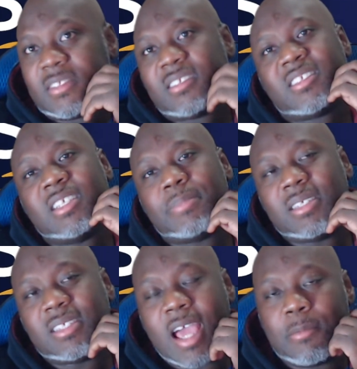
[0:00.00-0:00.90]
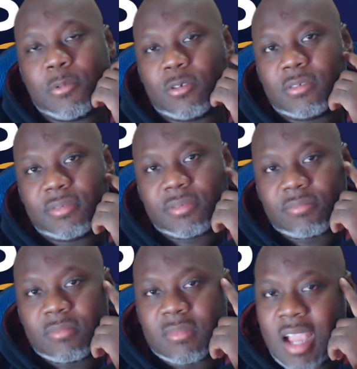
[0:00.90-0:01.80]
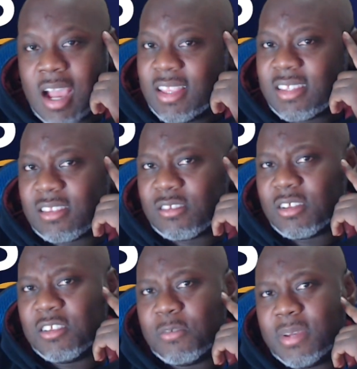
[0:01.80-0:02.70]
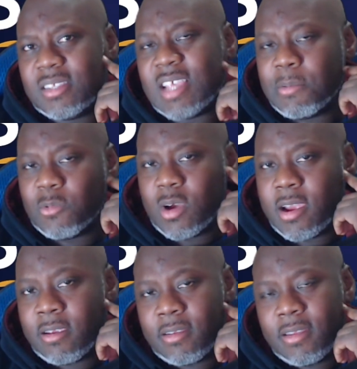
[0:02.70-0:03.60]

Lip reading: Simply Cyber. I listened to a little bit of Cyberwire.